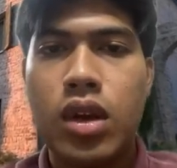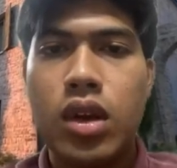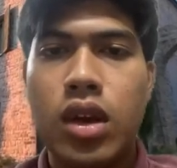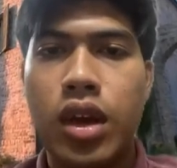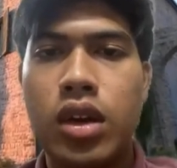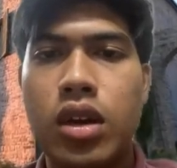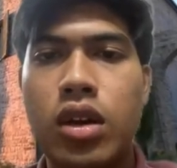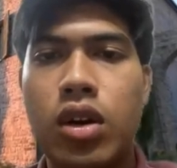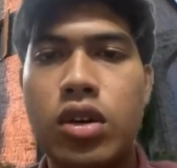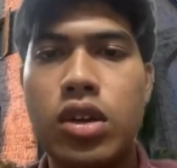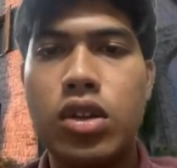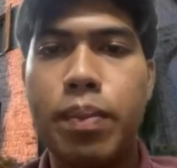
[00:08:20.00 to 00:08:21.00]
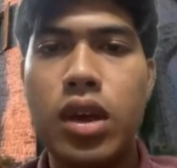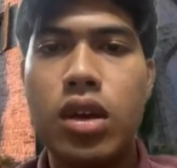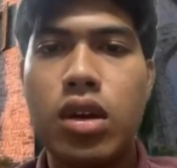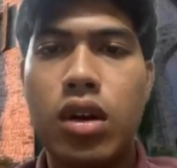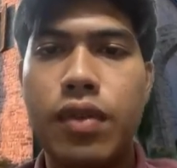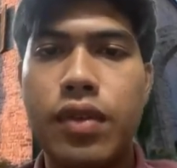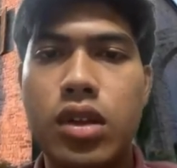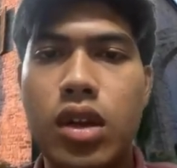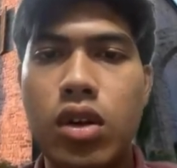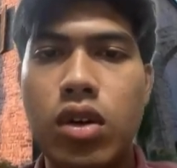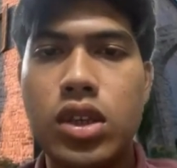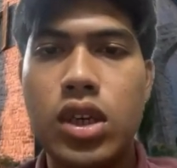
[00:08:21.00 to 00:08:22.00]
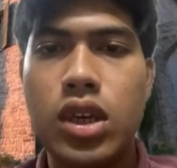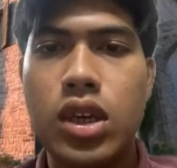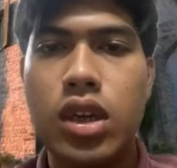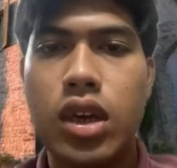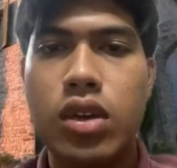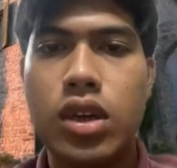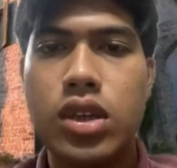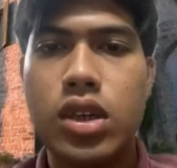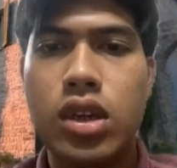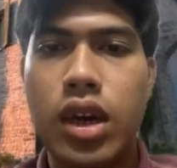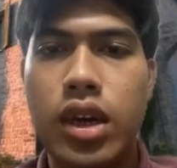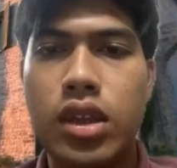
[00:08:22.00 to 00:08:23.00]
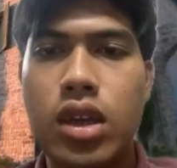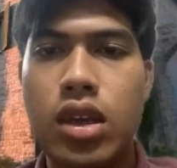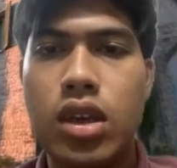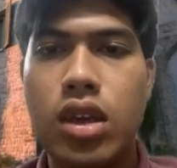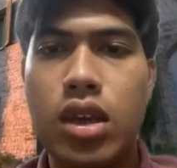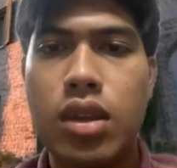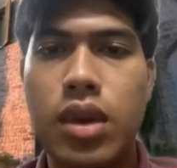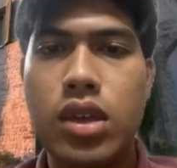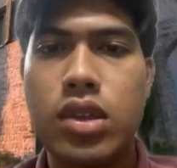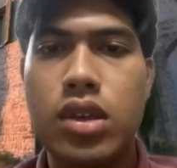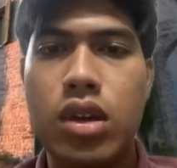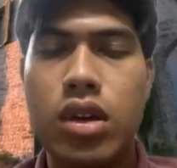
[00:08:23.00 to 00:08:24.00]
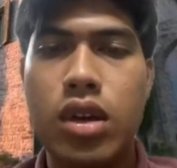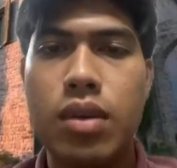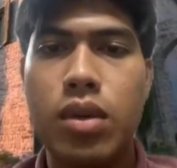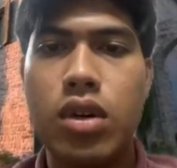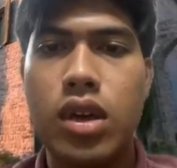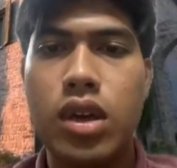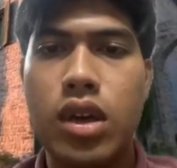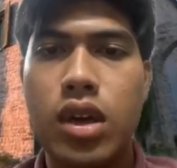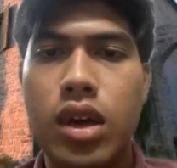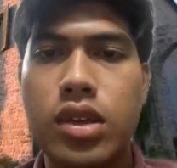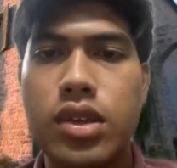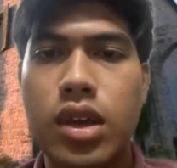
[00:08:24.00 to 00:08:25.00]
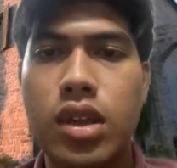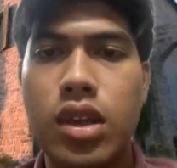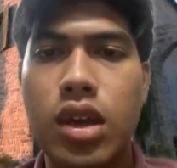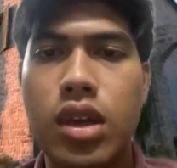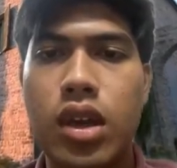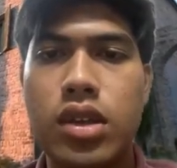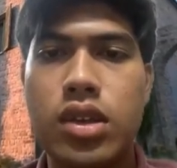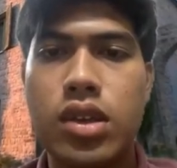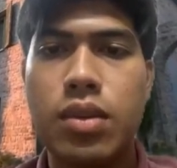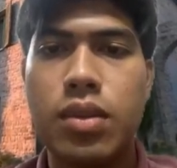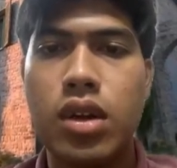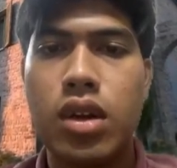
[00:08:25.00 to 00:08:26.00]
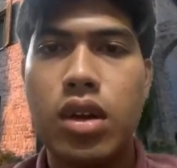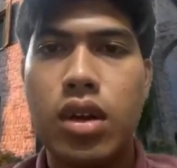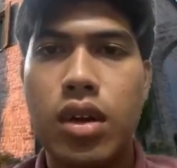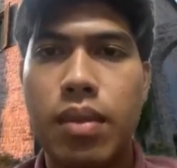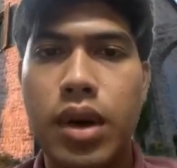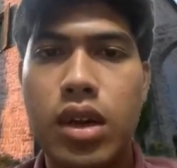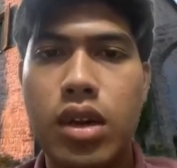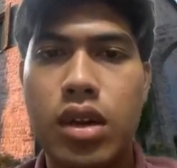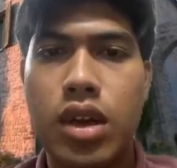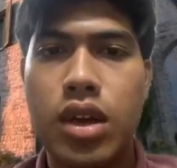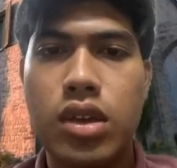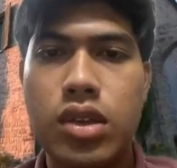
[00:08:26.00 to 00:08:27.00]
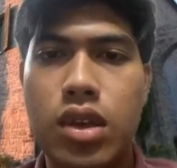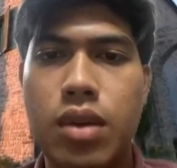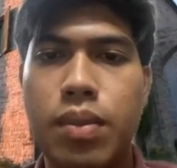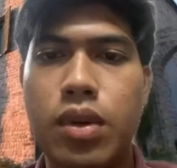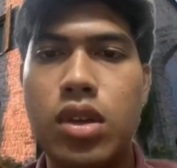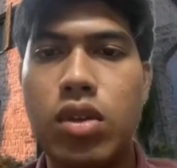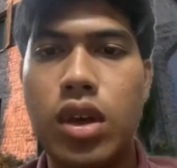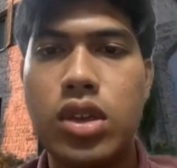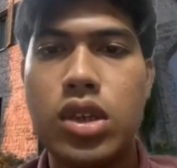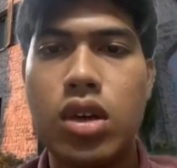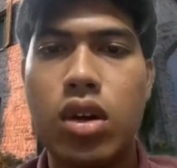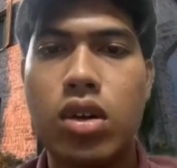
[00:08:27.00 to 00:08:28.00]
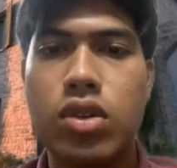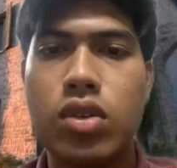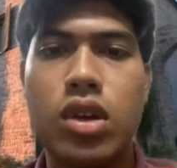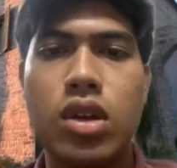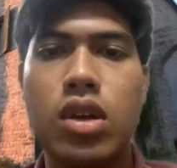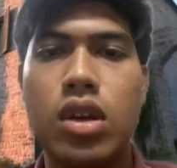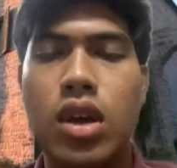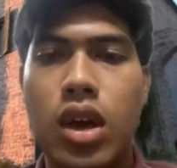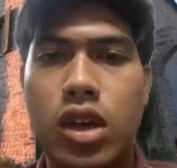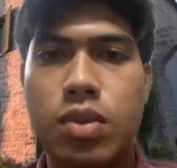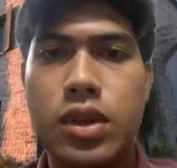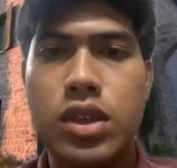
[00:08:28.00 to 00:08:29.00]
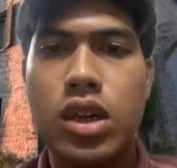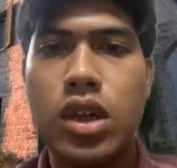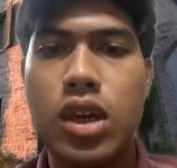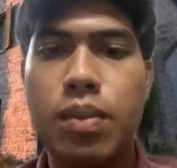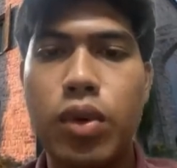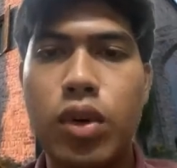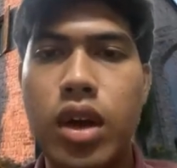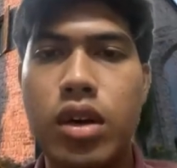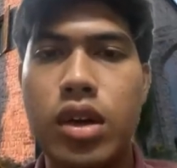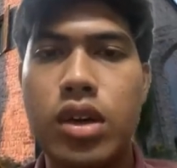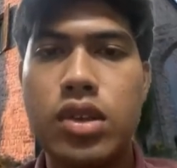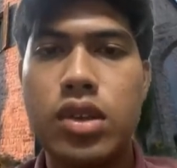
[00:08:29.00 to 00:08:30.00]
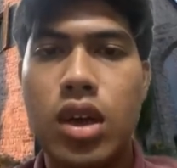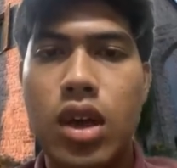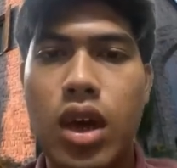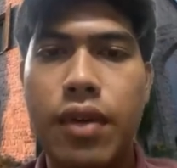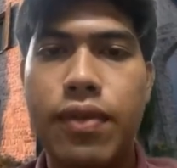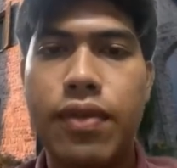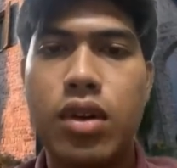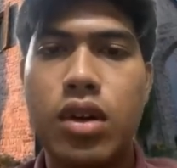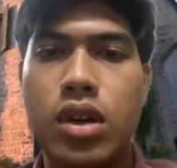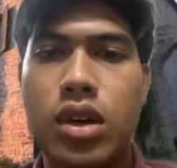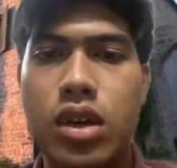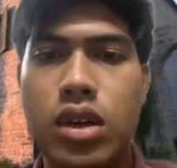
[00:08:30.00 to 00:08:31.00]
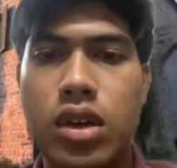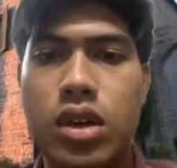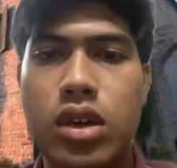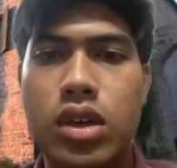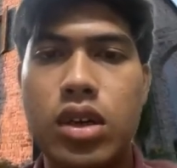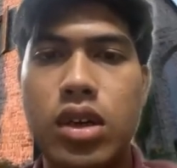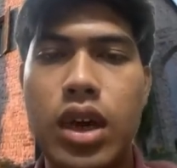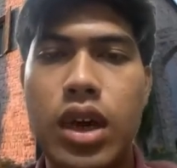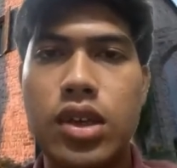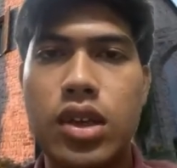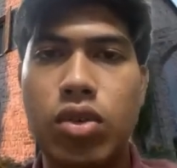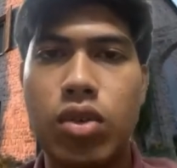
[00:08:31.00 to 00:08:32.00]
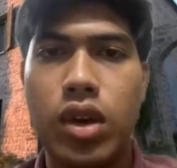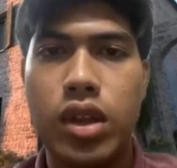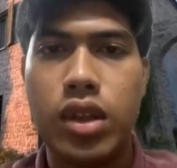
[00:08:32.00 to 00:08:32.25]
And on the topic of the technology in education, I think it makes learning more exciting and accessible, but it's important to ensure all students, especially in poor areas, have access to it.